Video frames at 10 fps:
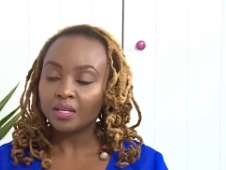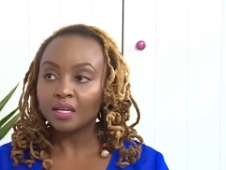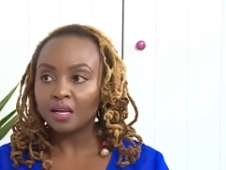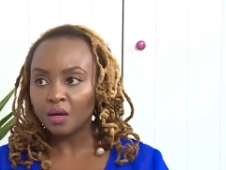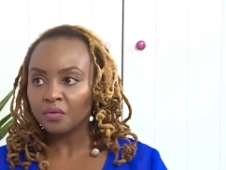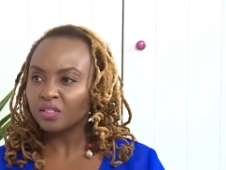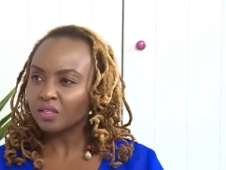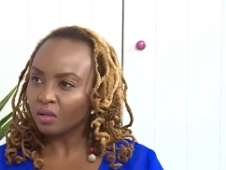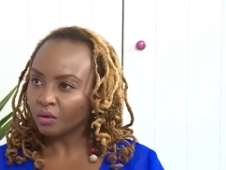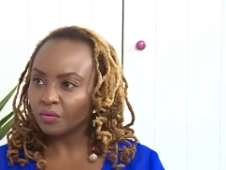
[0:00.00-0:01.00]
But then now
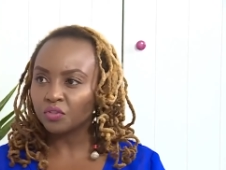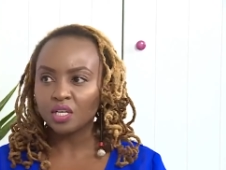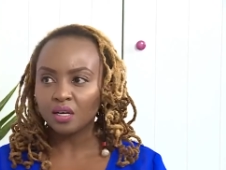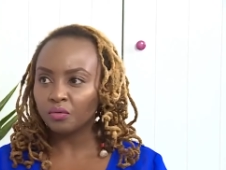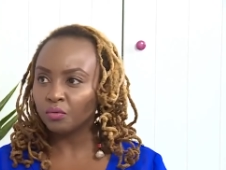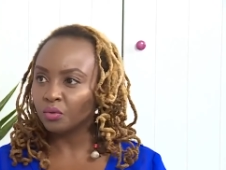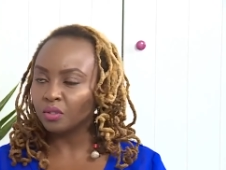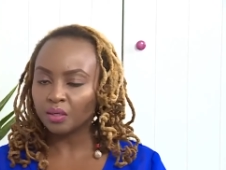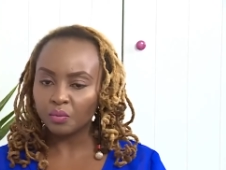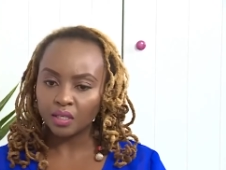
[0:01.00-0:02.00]
there's a lot of junk
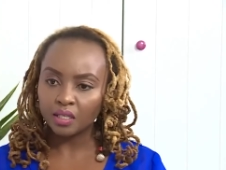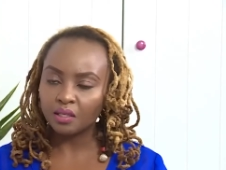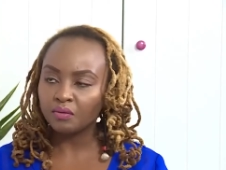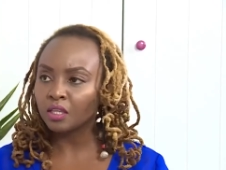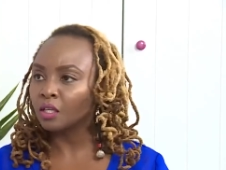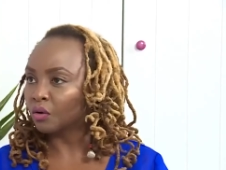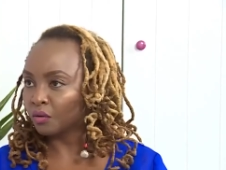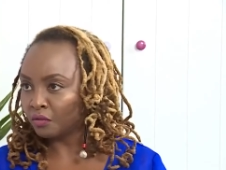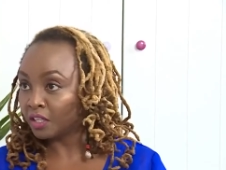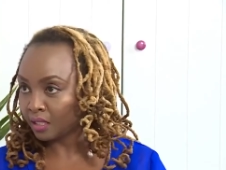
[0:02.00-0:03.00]
food that we are giving,
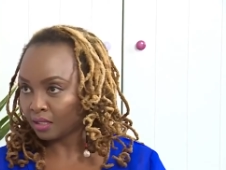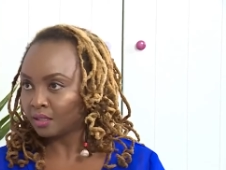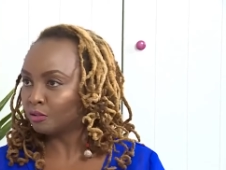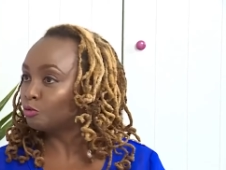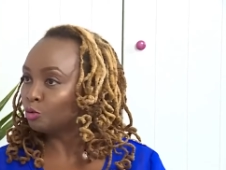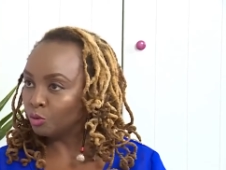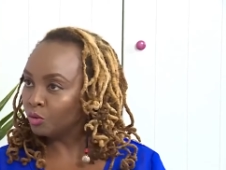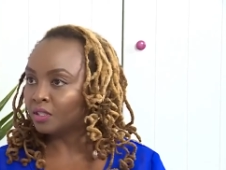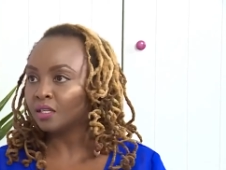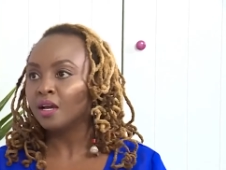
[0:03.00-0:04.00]
the convenience
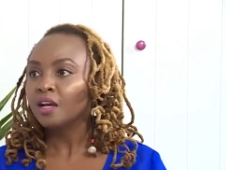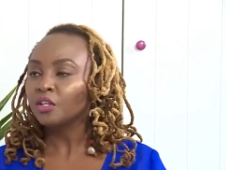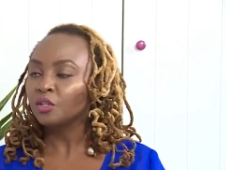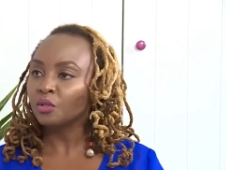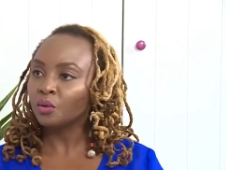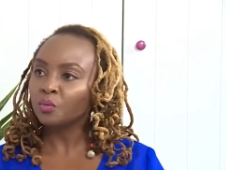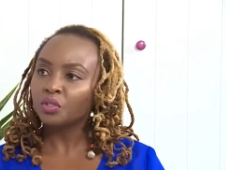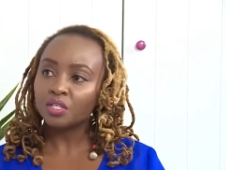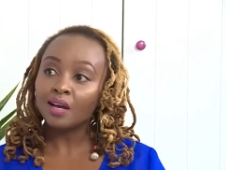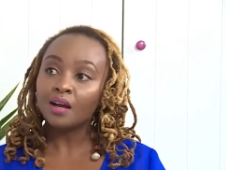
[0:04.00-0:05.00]
foods, you
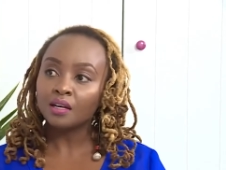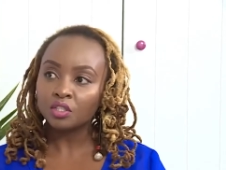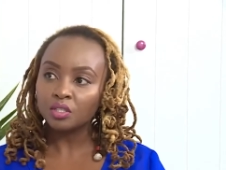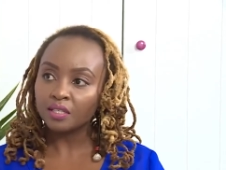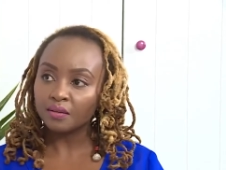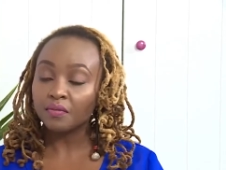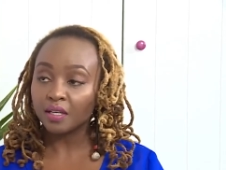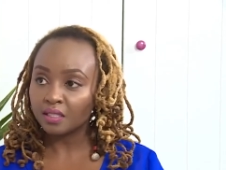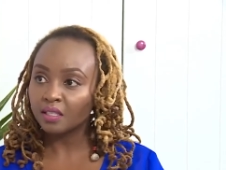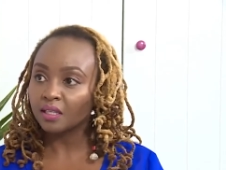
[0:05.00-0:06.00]
know, which are actually
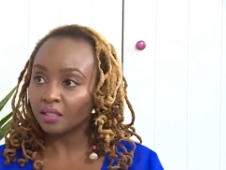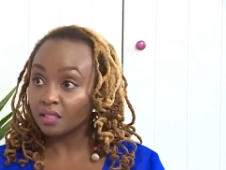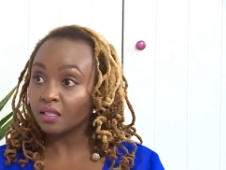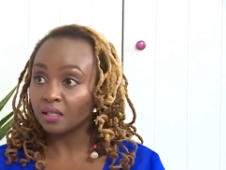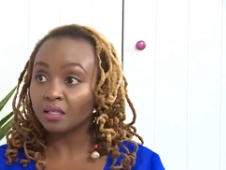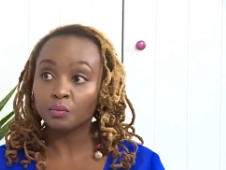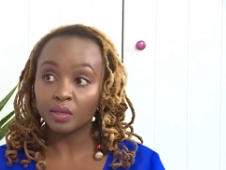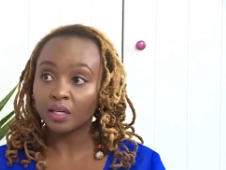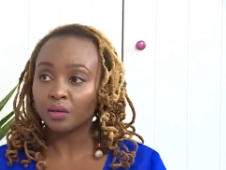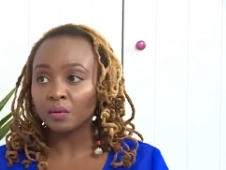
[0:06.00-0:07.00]
affecting their
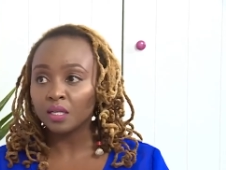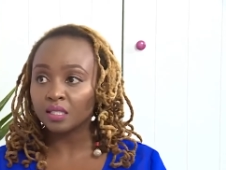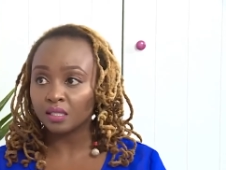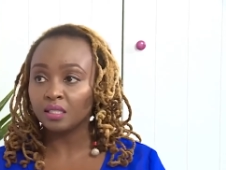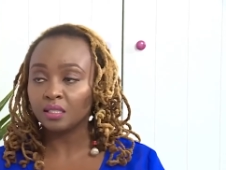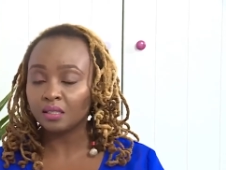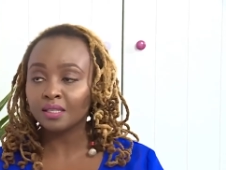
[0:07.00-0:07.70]
teeth, and we can really see